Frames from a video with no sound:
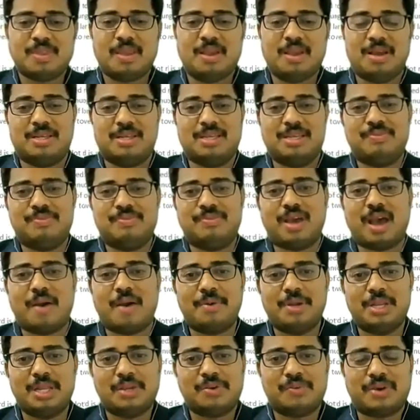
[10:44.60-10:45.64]
uh, if you have
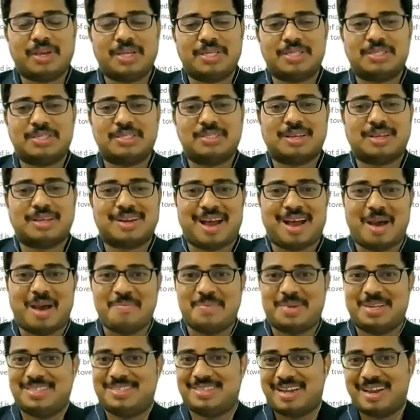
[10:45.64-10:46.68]
any questions or
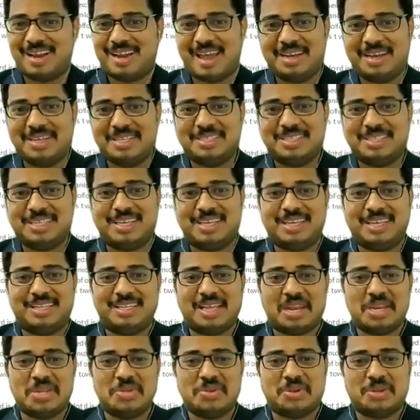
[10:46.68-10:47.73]
comments or anything
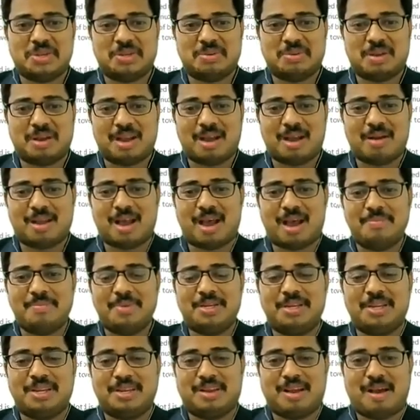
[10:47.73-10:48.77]
then you can
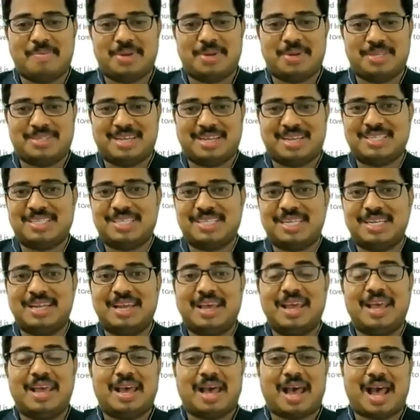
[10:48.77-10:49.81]
comment in comment section
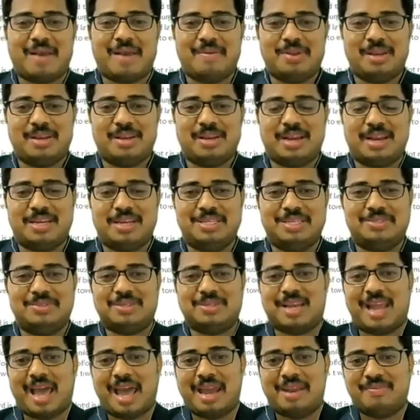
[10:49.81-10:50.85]
i will ready to
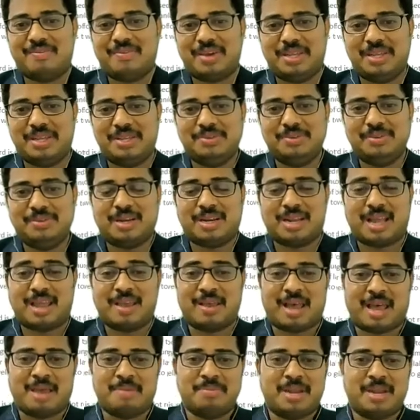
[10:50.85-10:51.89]
clarify you and i
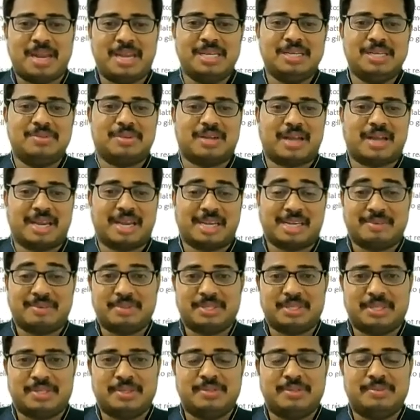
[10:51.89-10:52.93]
am ready to connect
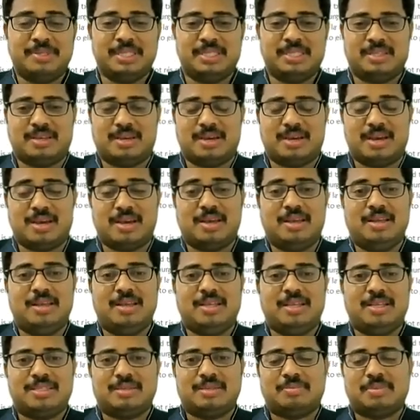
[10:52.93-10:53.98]
with you with uh,
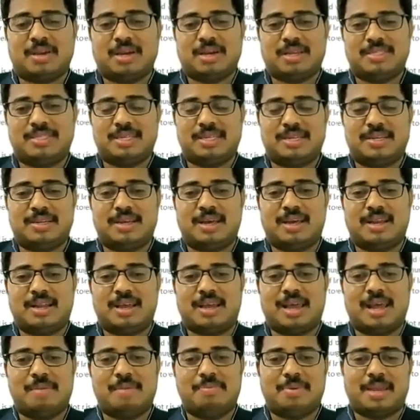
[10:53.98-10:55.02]
some concern or
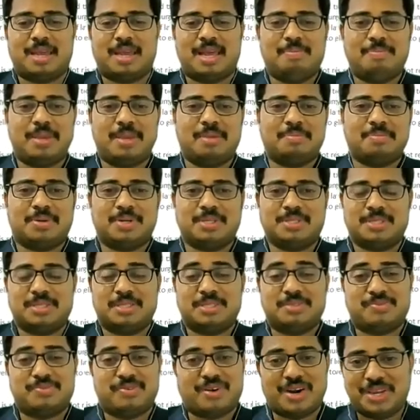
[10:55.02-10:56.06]
help helping
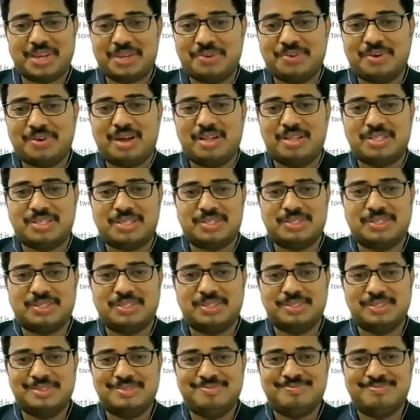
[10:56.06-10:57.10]
persons for you also